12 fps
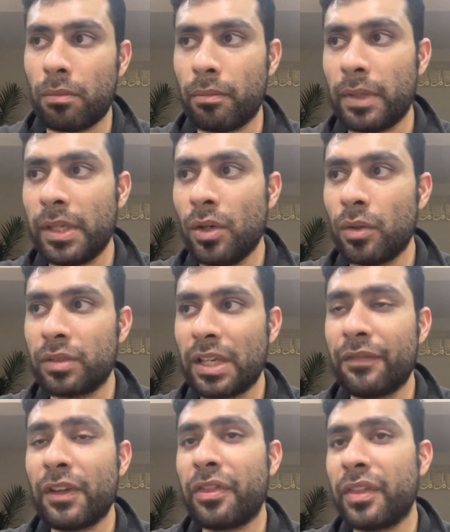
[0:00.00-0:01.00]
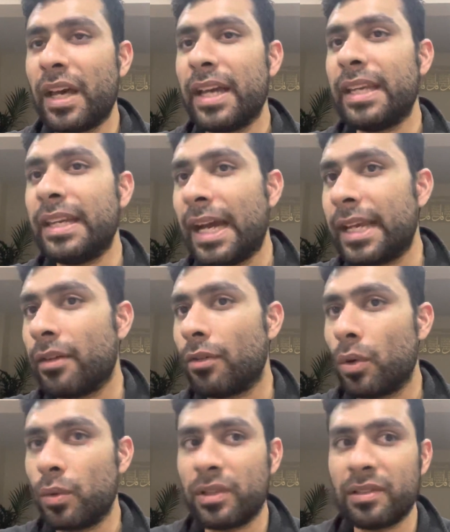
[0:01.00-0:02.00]
if a
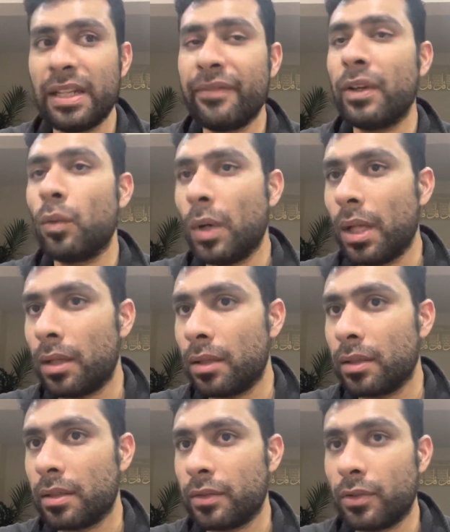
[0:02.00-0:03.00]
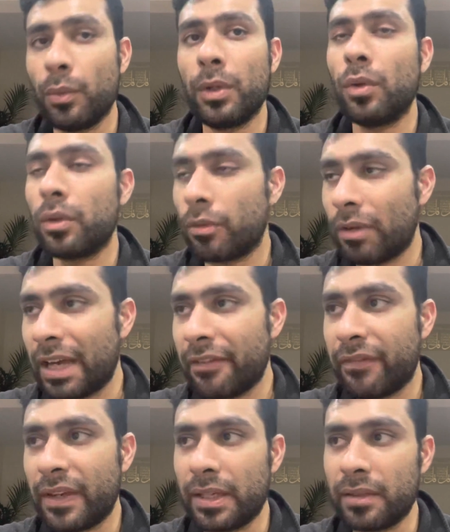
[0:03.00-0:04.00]
39-year-old is living well, doing all the right
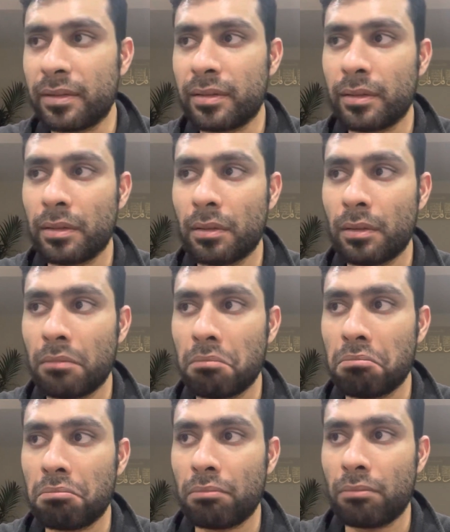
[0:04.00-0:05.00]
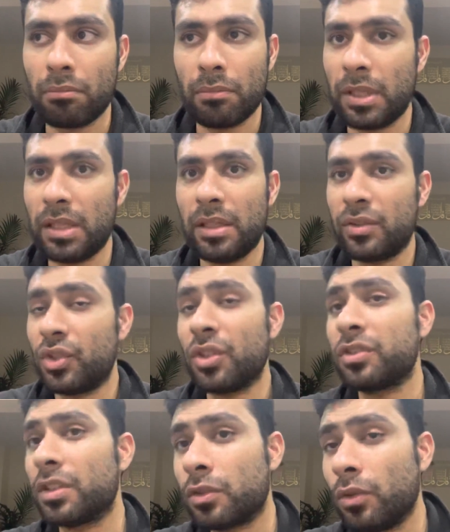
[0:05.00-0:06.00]
things, it's
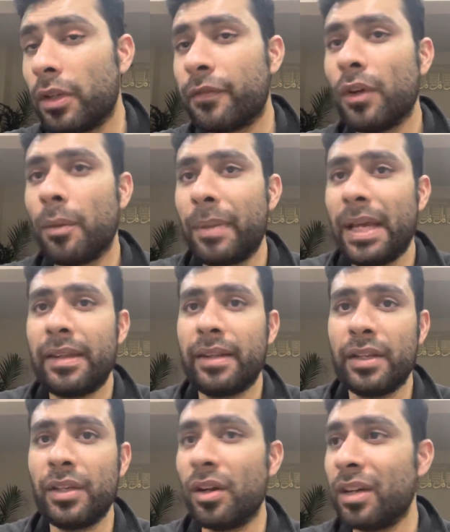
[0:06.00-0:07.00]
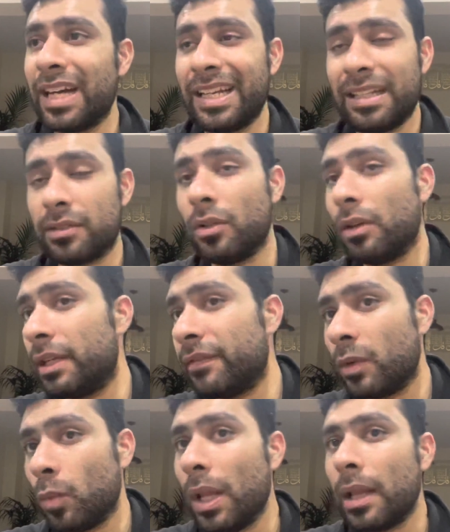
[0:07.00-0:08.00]
just as good, if not better, than a young guy that's not
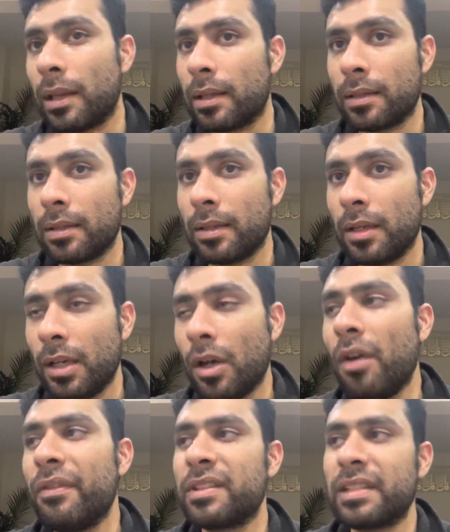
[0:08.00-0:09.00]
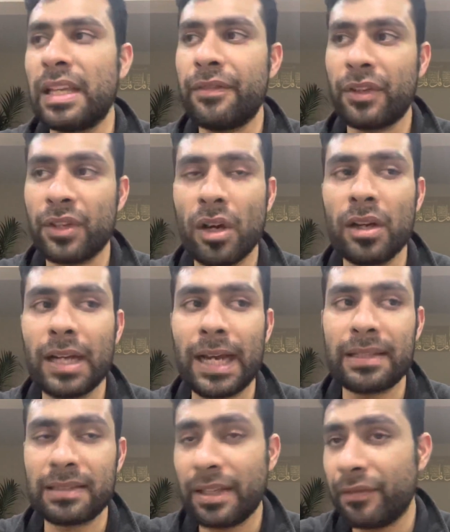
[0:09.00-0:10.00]
living well. Obviously, if a young
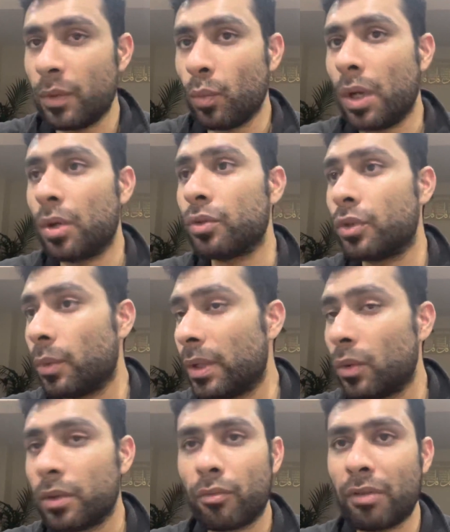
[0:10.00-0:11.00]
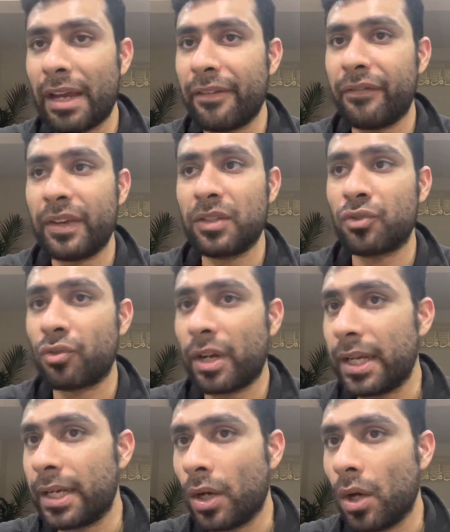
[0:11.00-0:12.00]
guy is living well, doing all the right things,
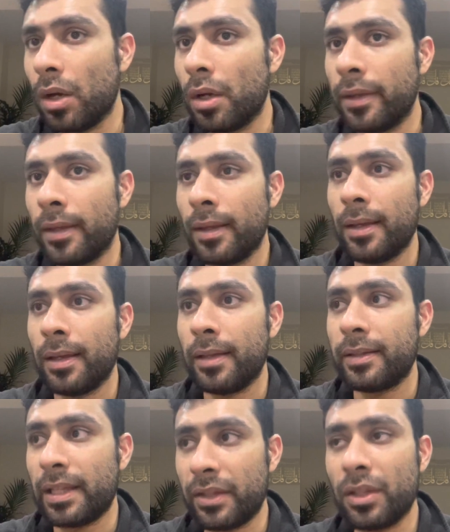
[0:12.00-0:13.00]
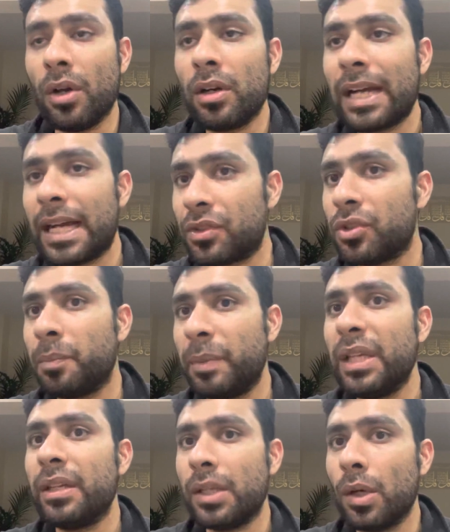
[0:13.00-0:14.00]
training hard, then the young guy should
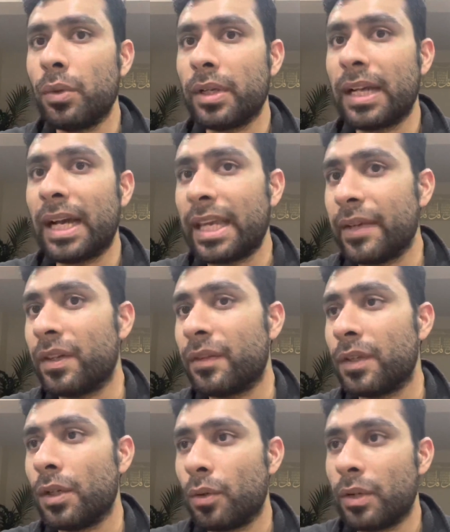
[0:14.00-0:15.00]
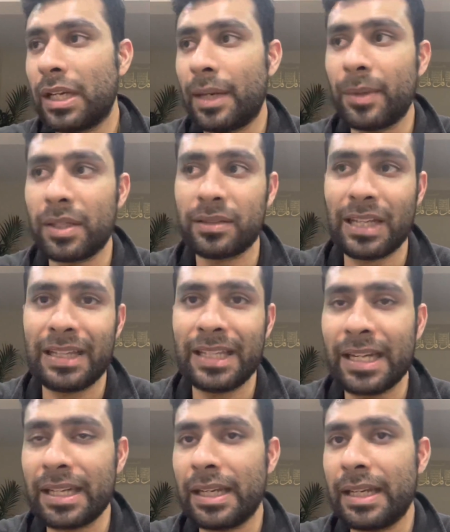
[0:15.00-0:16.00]
beat the older guy, even if the older guy, because at the
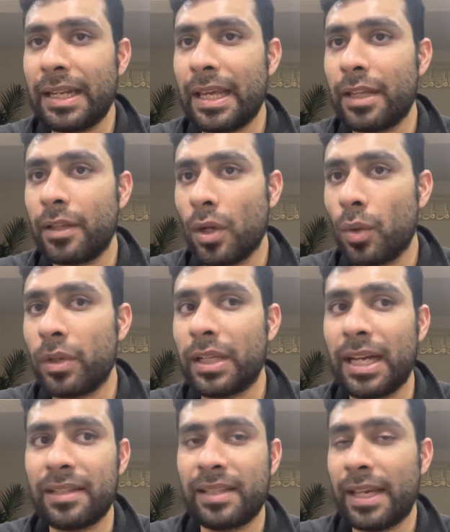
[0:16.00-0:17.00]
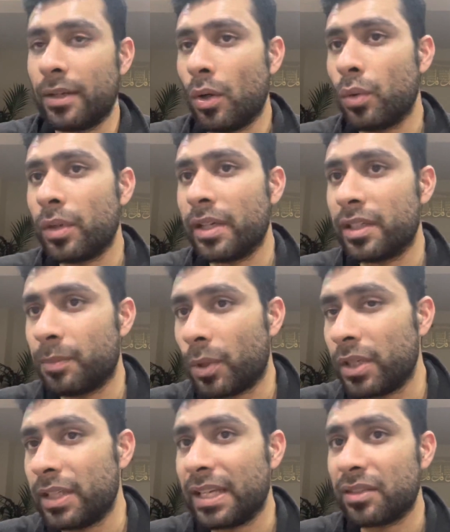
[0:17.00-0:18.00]
end of the day, the older guy's getting older, his
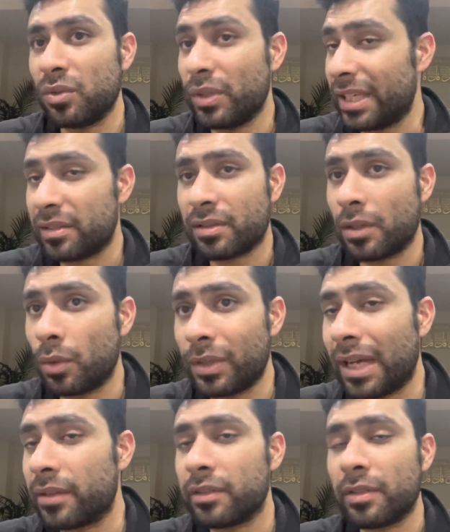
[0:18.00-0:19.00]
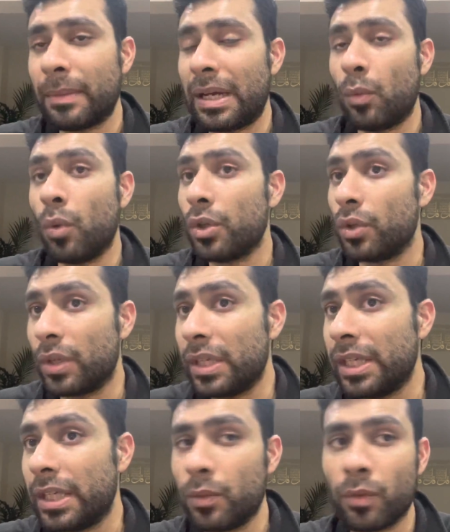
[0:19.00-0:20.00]
body, you get slowed down. Doesn't matter what you're
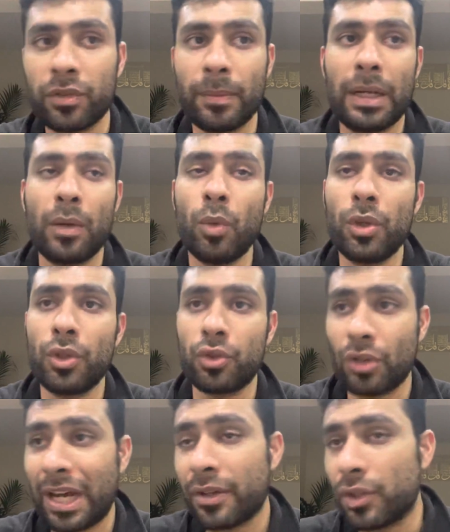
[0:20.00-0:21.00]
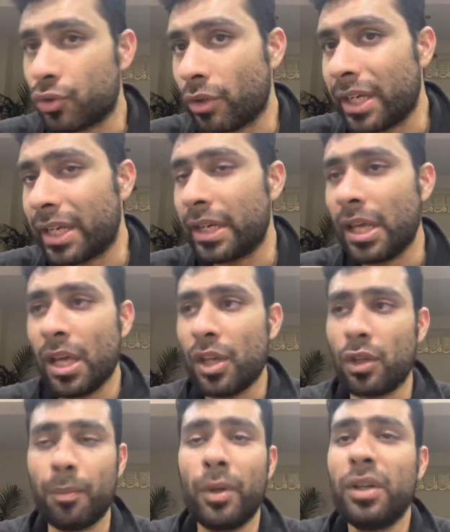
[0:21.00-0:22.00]
eating, doesn't matter how you're training,
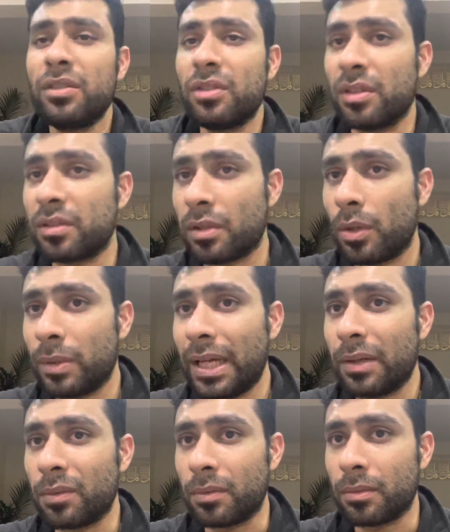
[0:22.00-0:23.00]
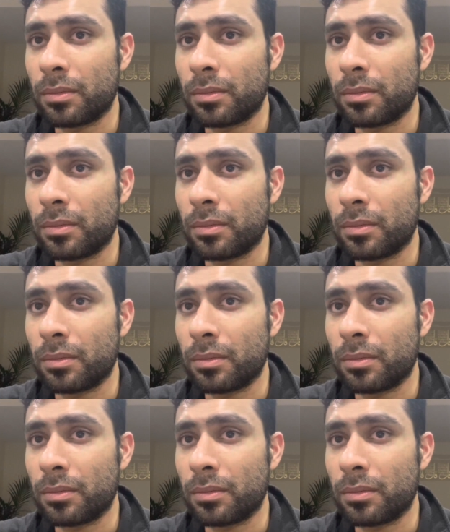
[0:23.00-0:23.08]
your body's going to slow down.